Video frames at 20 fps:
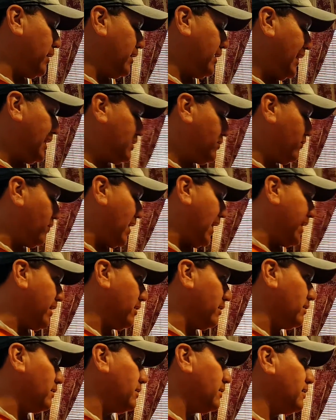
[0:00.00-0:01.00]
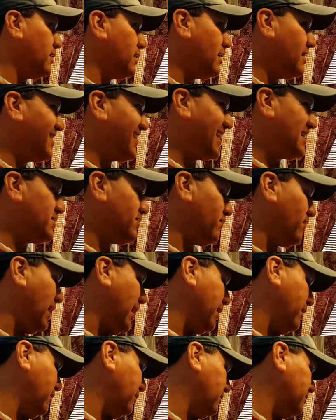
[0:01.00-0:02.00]
That's vital. That's
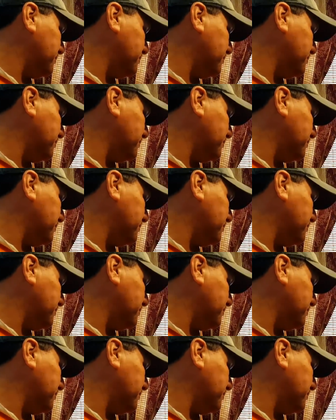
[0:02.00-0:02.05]
vital.